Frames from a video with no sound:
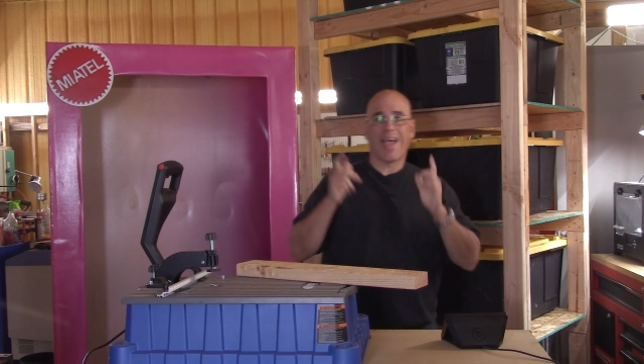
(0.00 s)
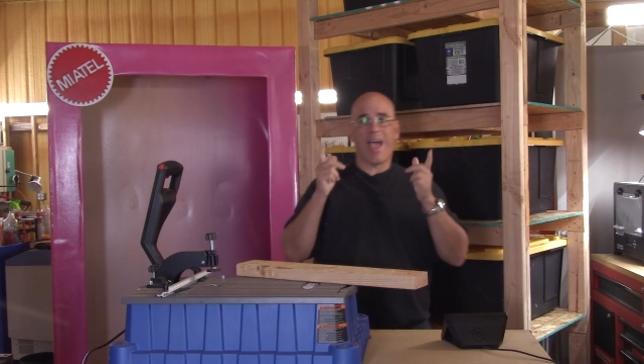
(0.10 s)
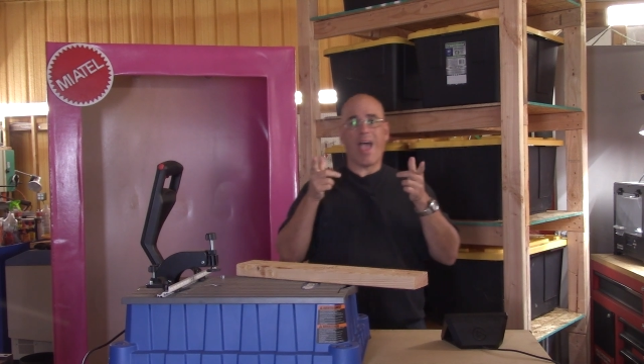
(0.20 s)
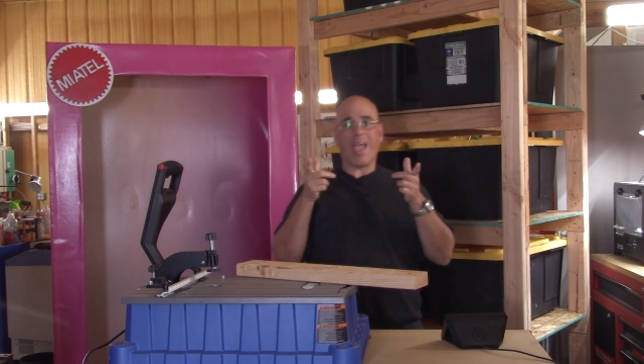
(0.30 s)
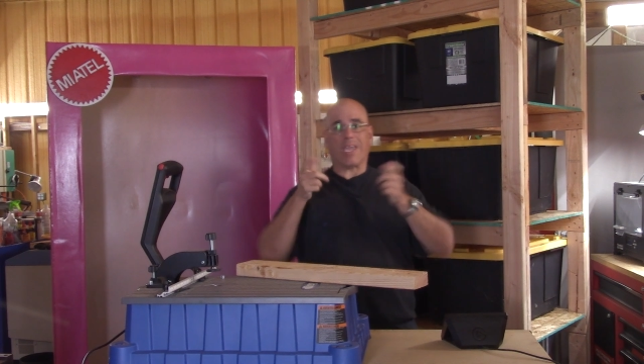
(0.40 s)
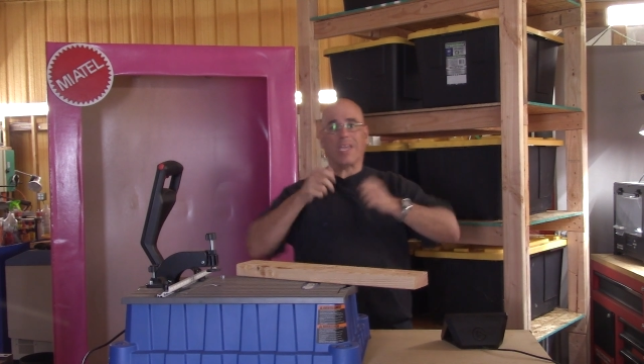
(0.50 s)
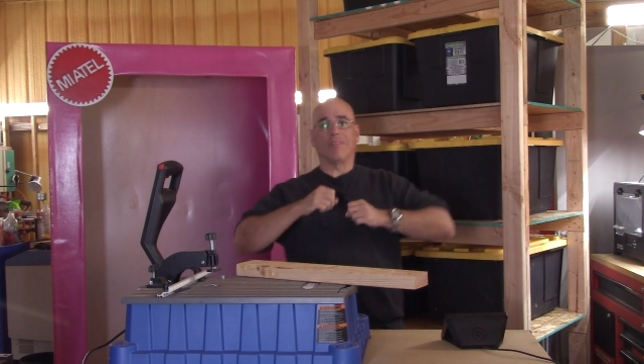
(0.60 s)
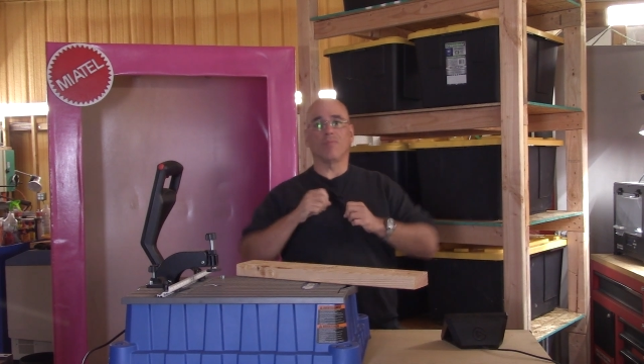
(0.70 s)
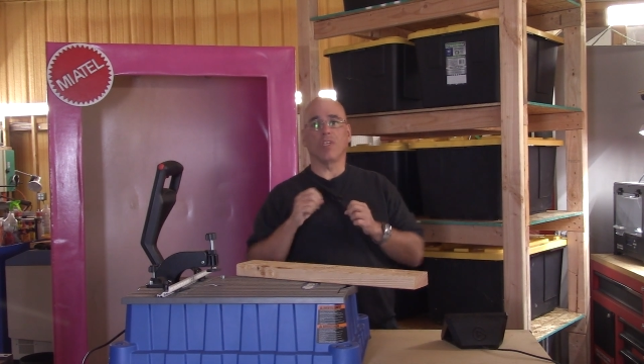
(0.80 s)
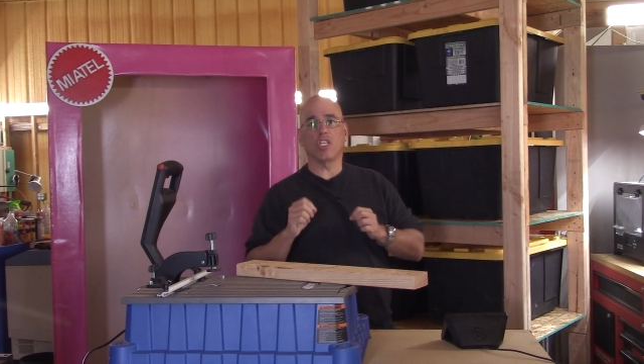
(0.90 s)
Heck,
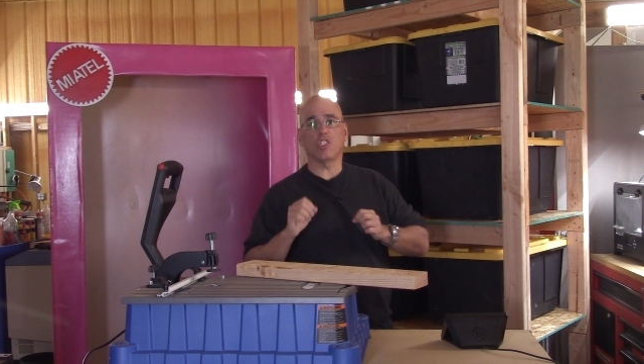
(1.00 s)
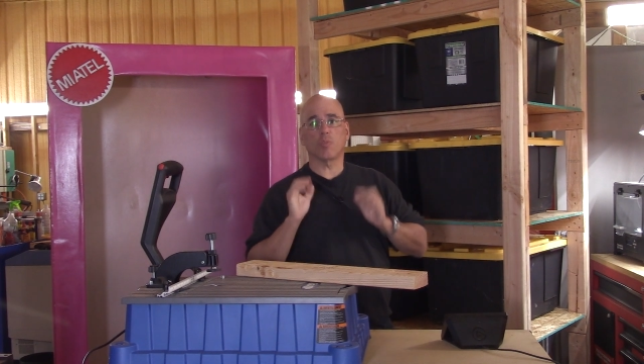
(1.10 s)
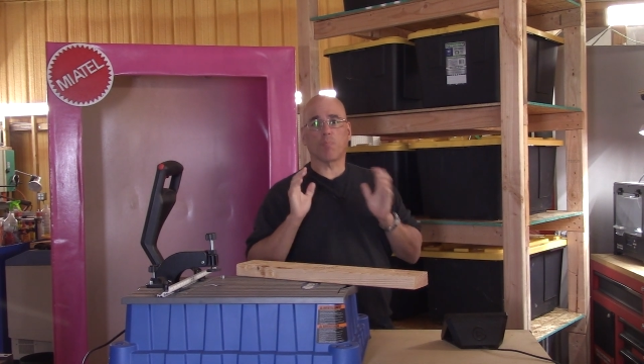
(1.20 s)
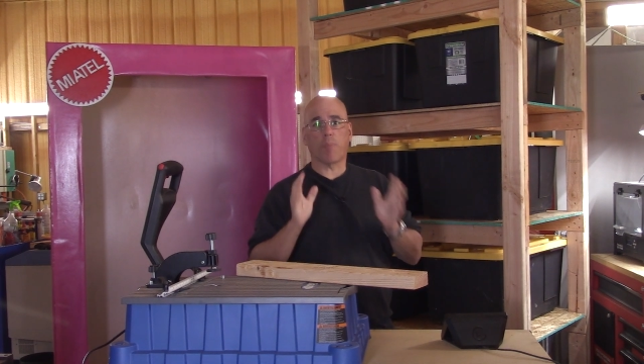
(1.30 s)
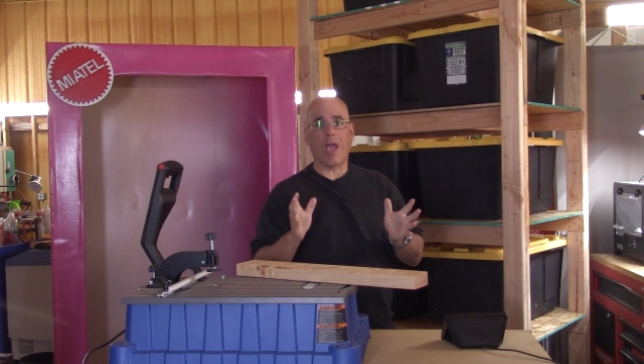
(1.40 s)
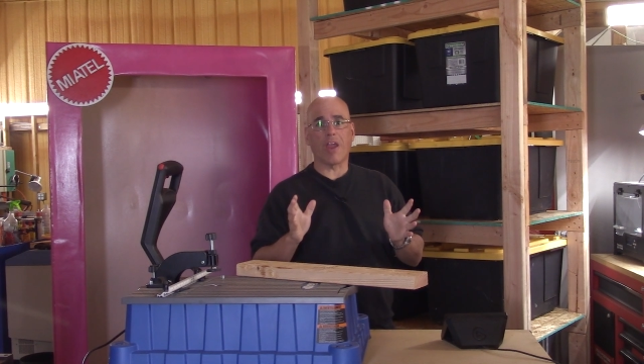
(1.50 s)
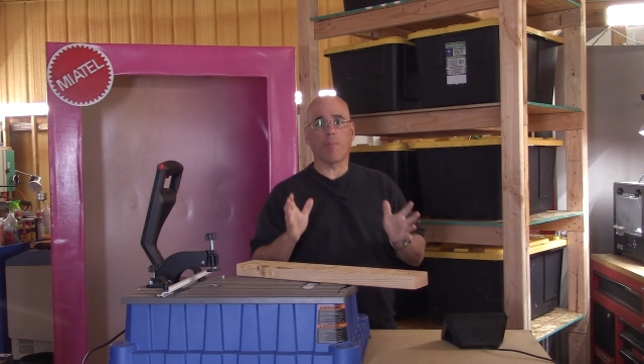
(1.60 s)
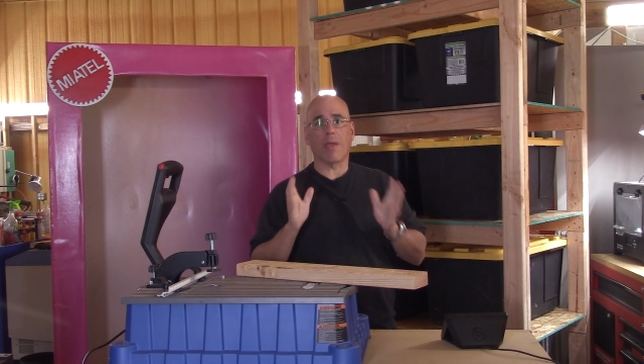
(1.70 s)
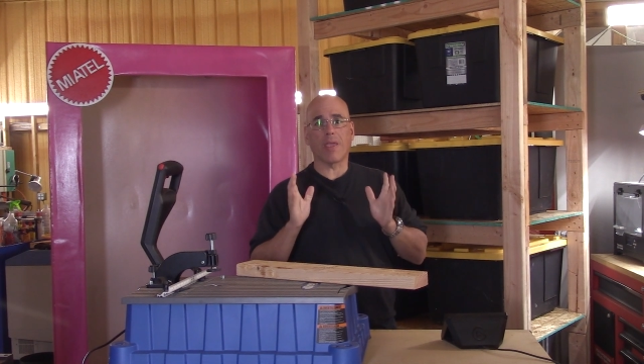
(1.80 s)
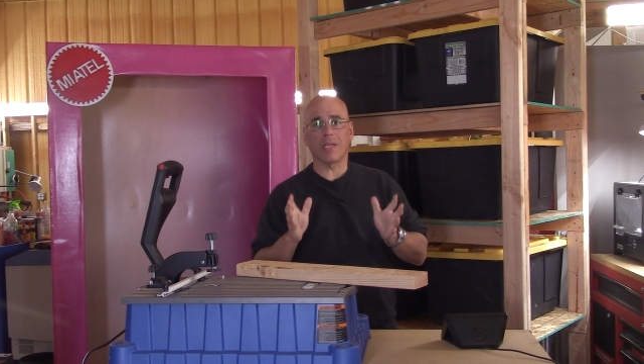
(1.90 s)

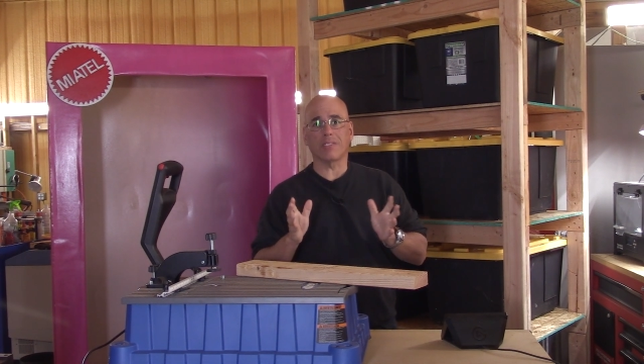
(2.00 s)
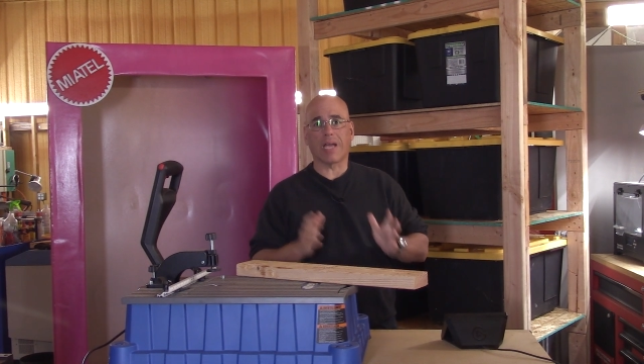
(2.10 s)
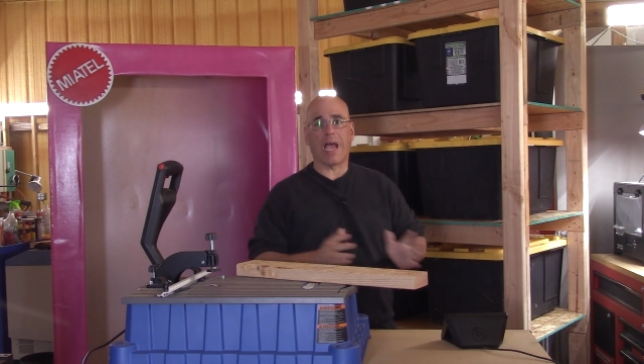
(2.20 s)
inspired by it,